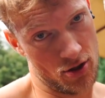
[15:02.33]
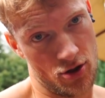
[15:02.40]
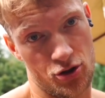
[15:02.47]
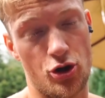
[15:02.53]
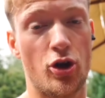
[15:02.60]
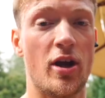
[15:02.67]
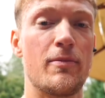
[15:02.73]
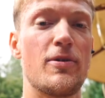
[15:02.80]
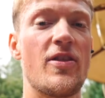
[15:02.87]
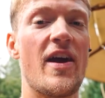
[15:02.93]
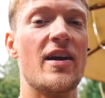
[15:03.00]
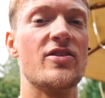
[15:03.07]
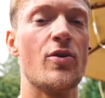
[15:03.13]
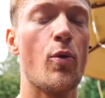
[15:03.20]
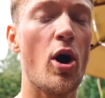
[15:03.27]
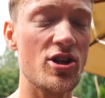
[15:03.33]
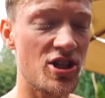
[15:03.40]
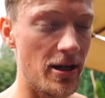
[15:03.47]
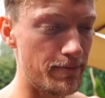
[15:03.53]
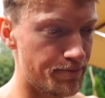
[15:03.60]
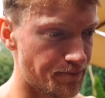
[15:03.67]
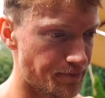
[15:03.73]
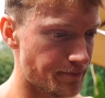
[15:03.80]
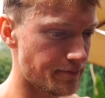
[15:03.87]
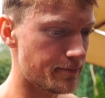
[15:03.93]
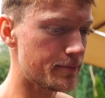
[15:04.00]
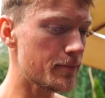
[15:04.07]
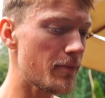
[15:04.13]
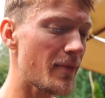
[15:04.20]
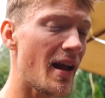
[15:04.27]
You can be there to watch it.
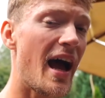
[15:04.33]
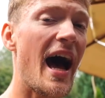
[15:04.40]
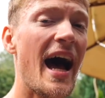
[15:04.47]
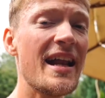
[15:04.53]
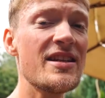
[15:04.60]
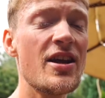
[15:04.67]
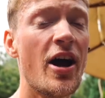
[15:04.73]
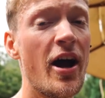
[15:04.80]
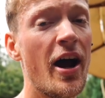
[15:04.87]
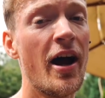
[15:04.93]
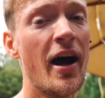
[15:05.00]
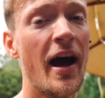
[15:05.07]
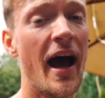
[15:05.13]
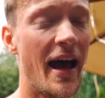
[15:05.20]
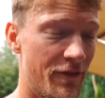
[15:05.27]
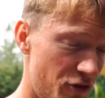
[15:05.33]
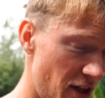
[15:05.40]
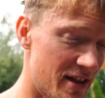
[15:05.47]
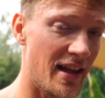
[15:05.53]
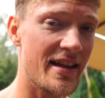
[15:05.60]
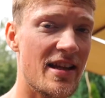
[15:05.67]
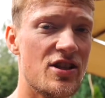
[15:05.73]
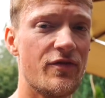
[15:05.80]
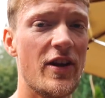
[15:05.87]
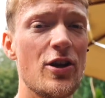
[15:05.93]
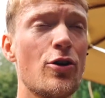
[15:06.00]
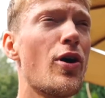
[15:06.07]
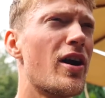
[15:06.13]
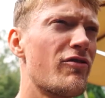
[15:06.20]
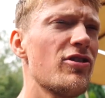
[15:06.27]
And if you did like this
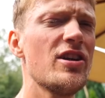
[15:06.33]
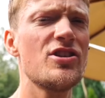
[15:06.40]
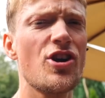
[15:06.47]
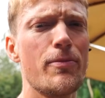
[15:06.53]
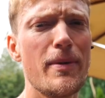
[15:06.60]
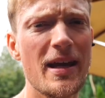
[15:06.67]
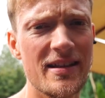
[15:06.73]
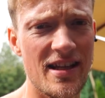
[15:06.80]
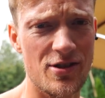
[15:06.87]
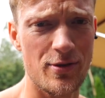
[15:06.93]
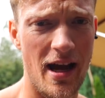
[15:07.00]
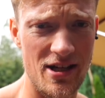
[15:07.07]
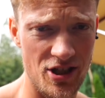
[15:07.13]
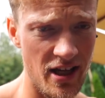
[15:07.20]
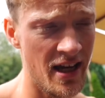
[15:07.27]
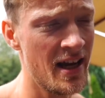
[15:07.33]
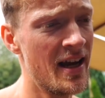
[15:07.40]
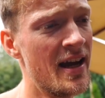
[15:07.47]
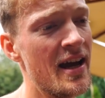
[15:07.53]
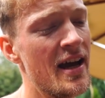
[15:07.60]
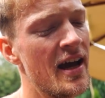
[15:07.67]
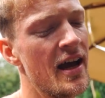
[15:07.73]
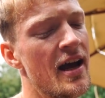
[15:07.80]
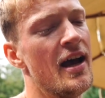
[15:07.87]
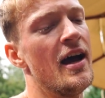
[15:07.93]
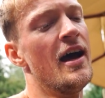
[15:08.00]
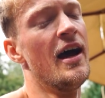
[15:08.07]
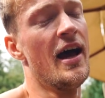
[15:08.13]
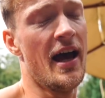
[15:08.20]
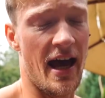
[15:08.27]
video, I really enjoyed making this one actually,
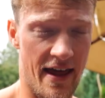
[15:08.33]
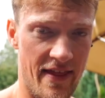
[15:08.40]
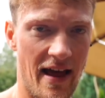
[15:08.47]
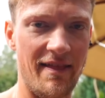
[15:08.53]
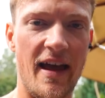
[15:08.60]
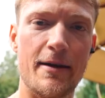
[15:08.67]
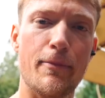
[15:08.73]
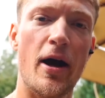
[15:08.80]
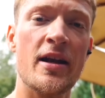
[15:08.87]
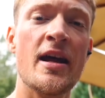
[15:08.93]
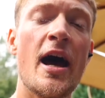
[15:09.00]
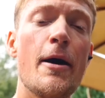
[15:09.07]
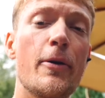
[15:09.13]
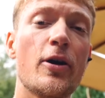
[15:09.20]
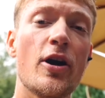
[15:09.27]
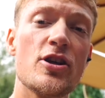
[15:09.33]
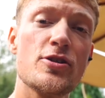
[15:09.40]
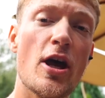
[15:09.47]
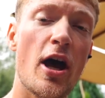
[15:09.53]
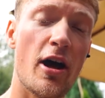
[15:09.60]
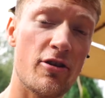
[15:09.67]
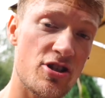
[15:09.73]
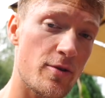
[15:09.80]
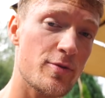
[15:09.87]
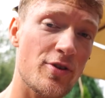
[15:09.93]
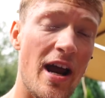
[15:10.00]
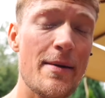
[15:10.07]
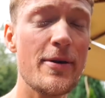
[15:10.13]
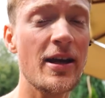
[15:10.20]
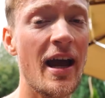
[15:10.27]
hit that like button, because
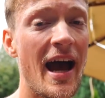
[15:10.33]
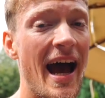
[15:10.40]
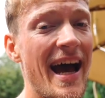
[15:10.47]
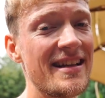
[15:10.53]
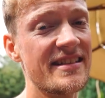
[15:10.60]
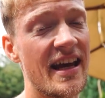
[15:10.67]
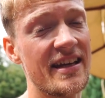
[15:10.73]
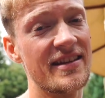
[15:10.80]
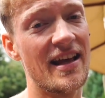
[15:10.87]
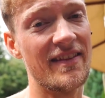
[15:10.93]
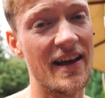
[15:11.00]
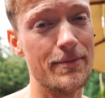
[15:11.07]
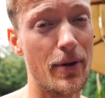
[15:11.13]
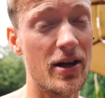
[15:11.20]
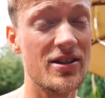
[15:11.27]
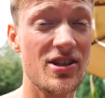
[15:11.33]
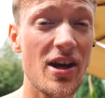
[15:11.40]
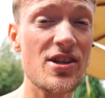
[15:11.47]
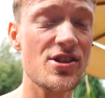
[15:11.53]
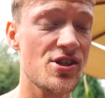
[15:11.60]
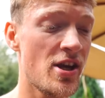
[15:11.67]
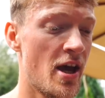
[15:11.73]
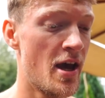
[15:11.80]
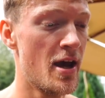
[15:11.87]
subscribing and hitting that like button does